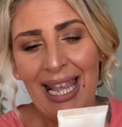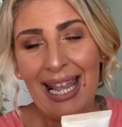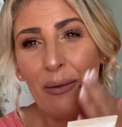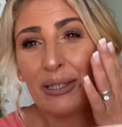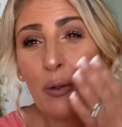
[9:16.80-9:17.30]

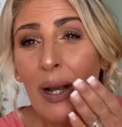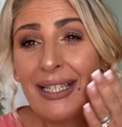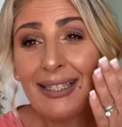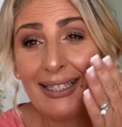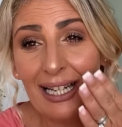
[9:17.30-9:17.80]
it was quite
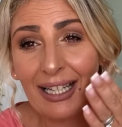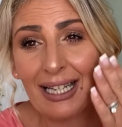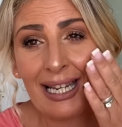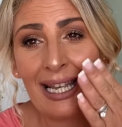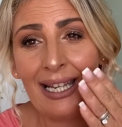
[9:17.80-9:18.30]

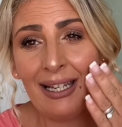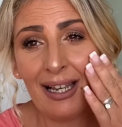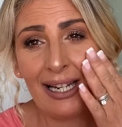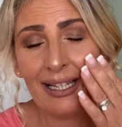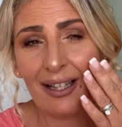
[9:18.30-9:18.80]
silicony
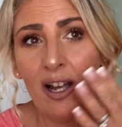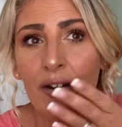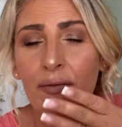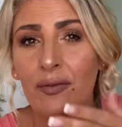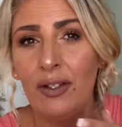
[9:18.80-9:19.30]
and it kind
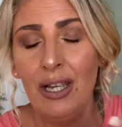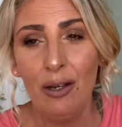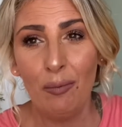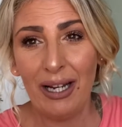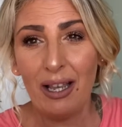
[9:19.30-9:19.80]
of,
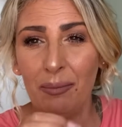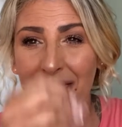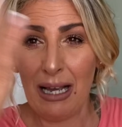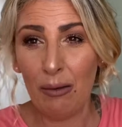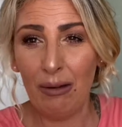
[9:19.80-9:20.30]
when it comes
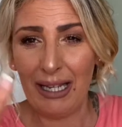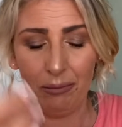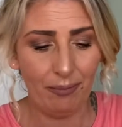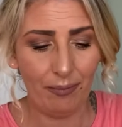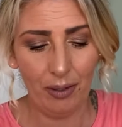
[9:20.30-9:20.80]
out,
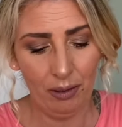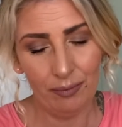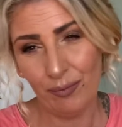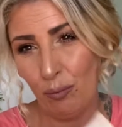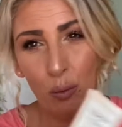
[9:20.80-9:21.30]
it
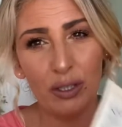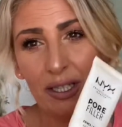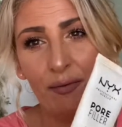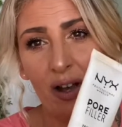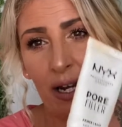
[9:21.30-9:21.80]
wasn't
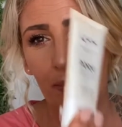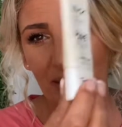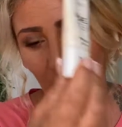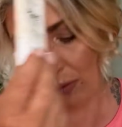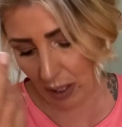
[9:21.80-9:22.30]
a vibe.
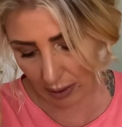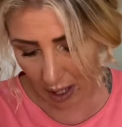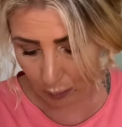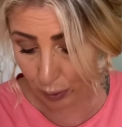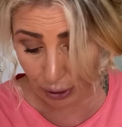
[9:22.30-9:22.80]
So
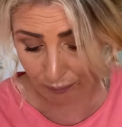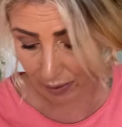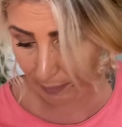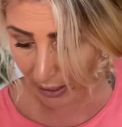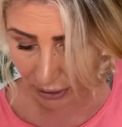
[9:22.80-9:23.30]
I wouldn't
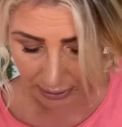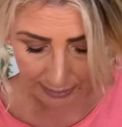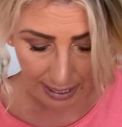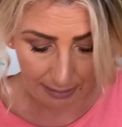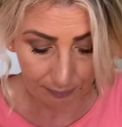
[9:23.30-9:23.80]
repurchase
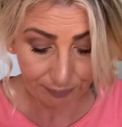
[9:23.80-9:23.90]
that.